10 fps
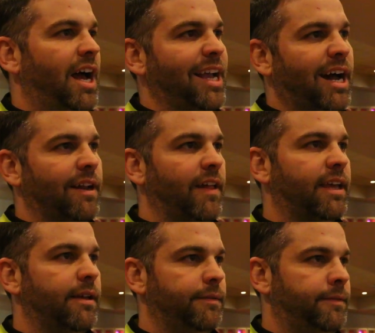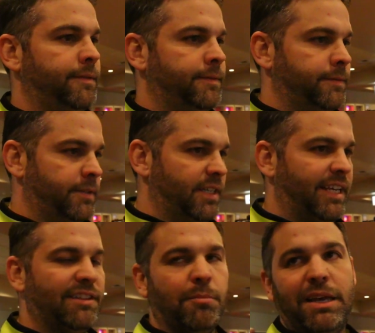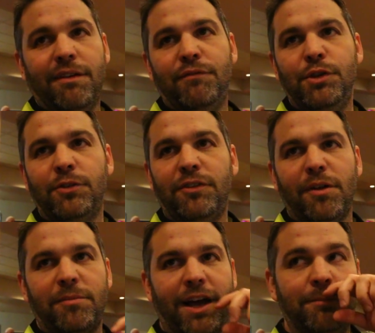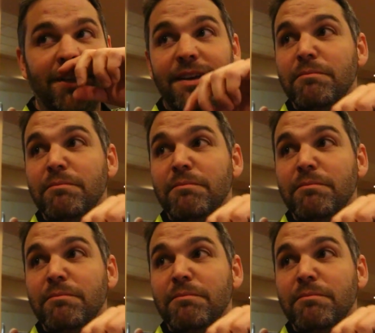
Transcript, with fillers: I kind of like it gets a bit confusing sometimes.